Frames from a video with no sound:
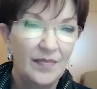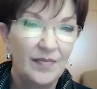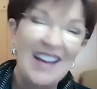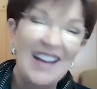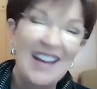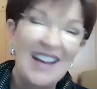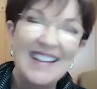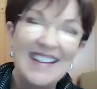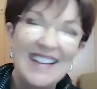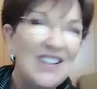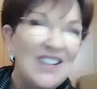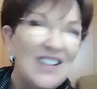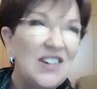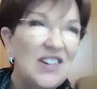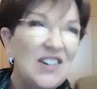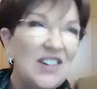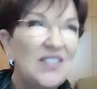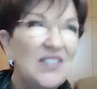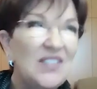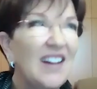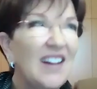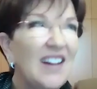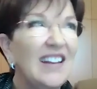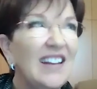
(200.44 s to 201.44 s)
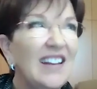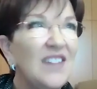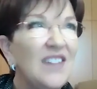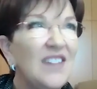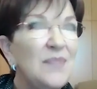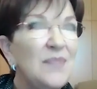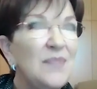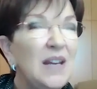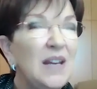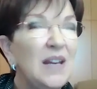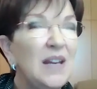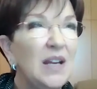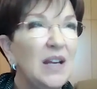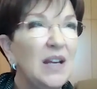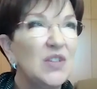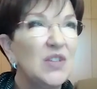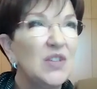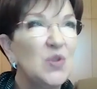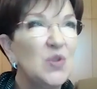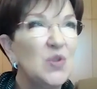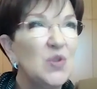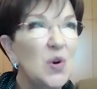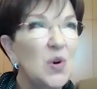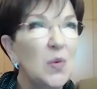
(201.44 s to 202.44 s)
I love meeting
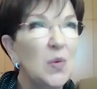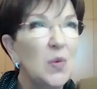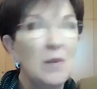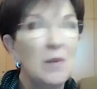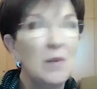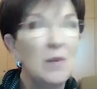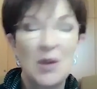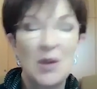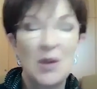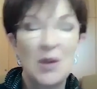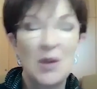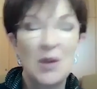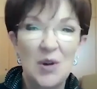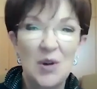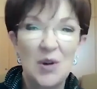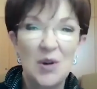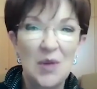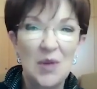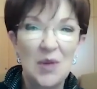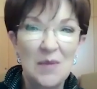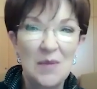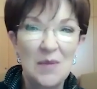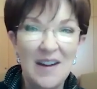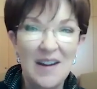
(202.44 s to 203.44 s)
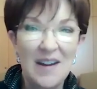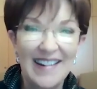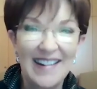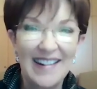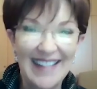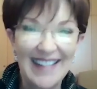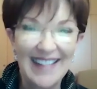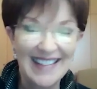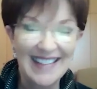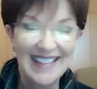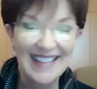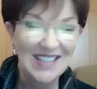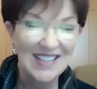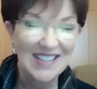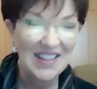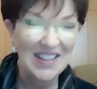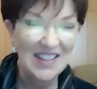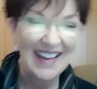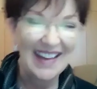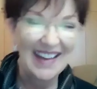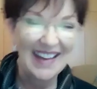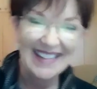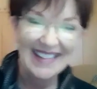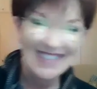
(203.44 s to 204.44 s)
strong women who know their mind.
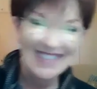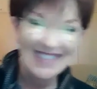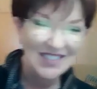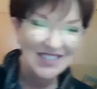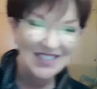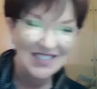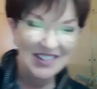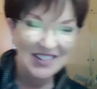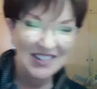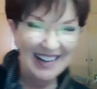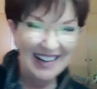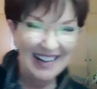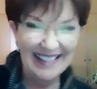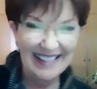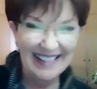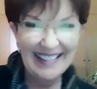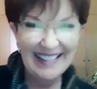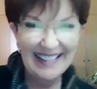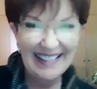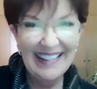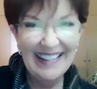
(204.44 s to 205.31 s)
That's so great.